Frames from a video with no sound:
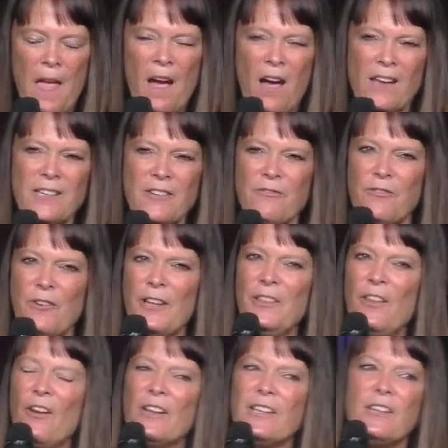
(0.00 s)
I can find
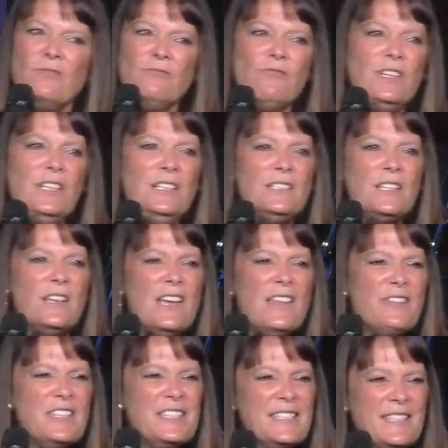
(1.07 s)
that I can read
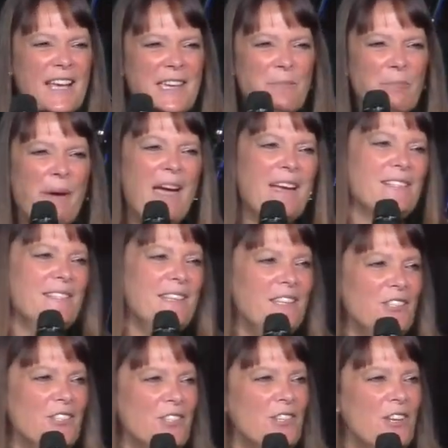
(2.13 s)
the same
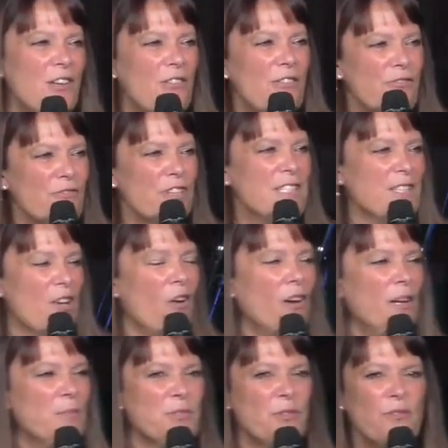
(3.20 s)
passage 3
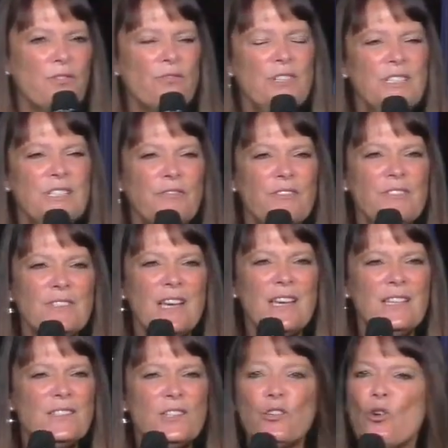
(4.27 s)
times on 3 different
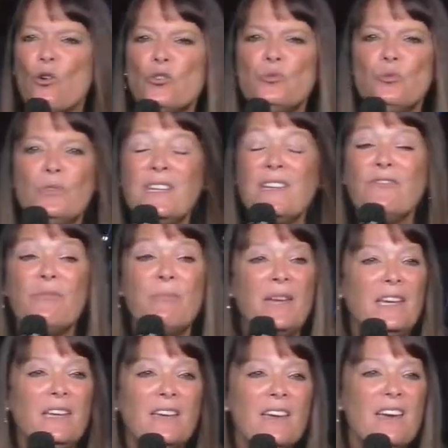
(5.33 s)
days, and God will give
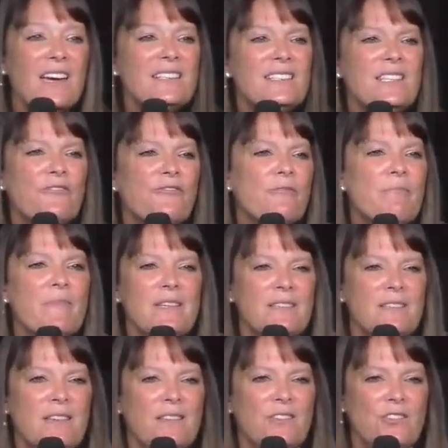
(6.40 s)
me a different
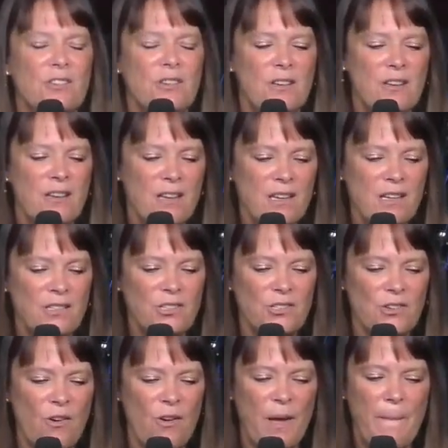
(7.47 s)
message each
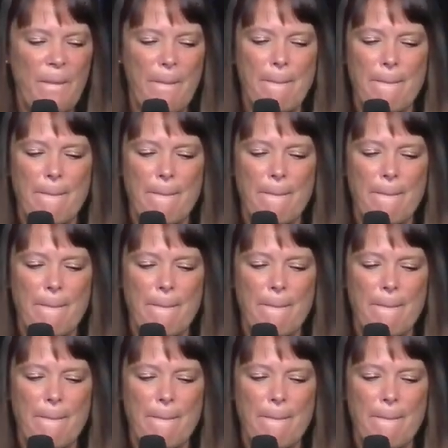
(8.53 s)
time.